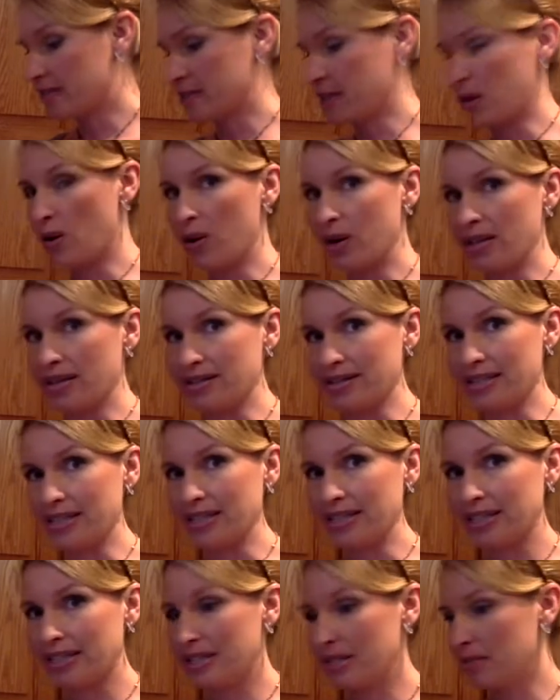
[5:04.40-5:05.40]
the oils
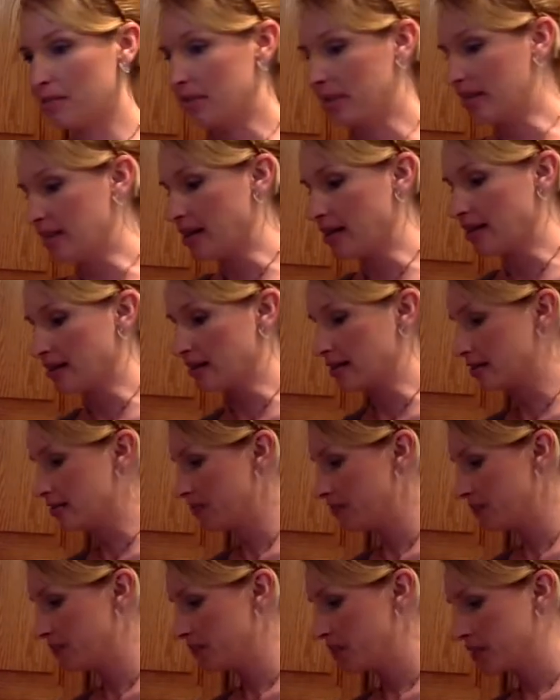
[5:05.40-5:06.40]
a little bit longer.
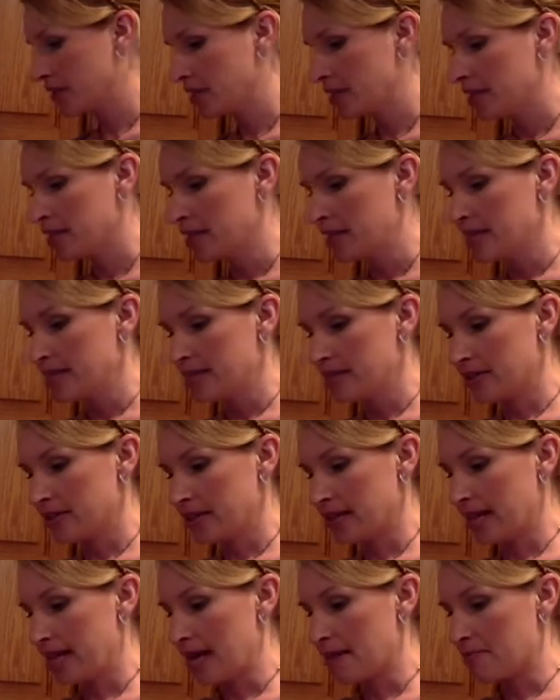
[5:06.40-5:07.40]
So
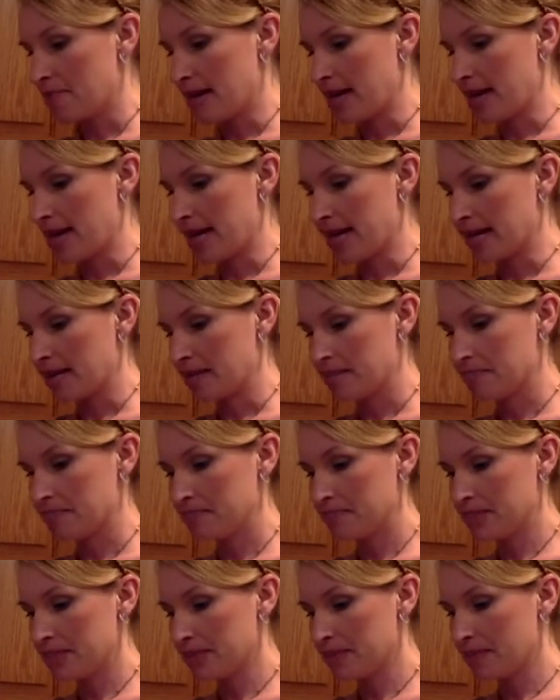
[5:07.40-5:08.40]
I got my
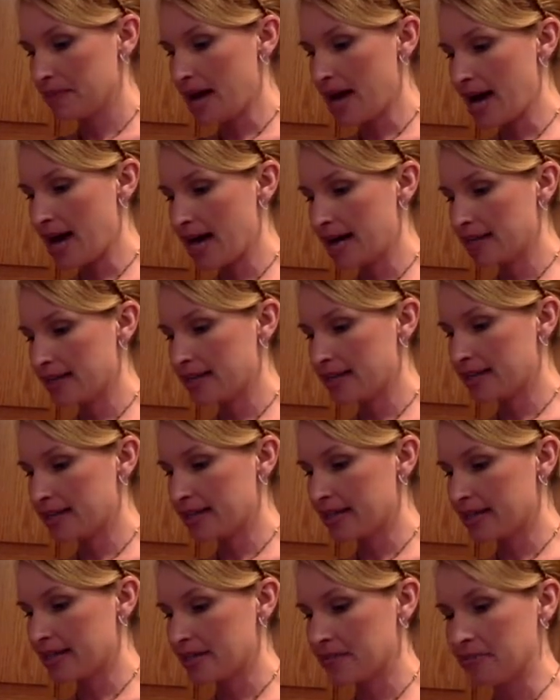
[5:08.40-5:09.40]

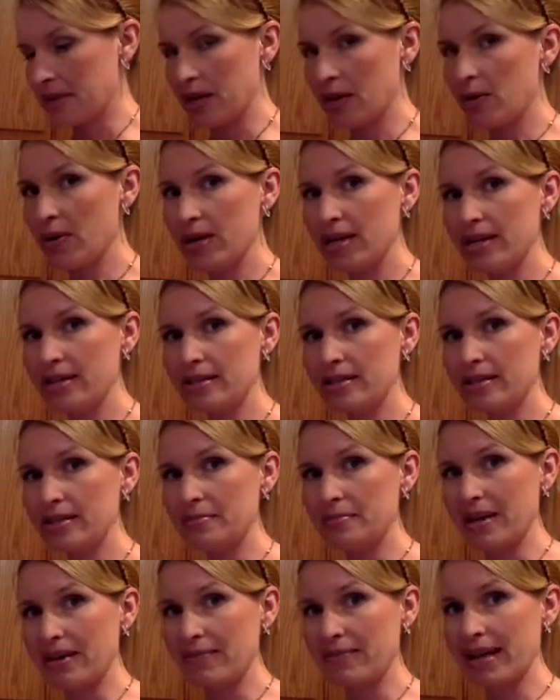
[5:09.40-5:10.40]
beeswax, my oils,
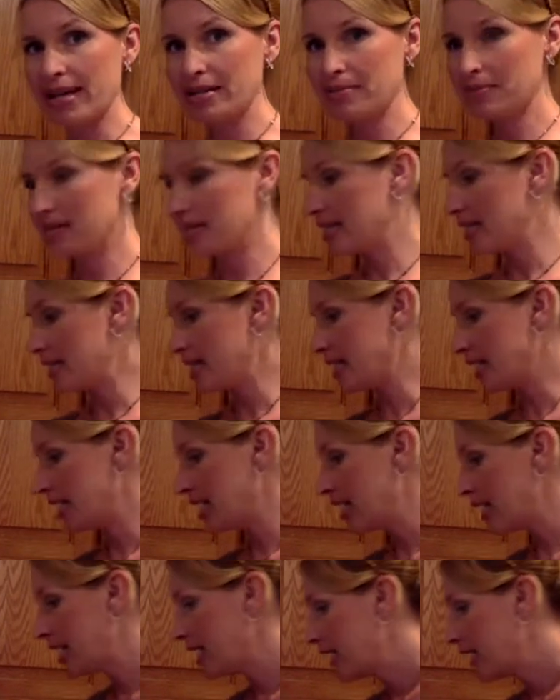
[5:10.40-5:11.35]
my vitamin E,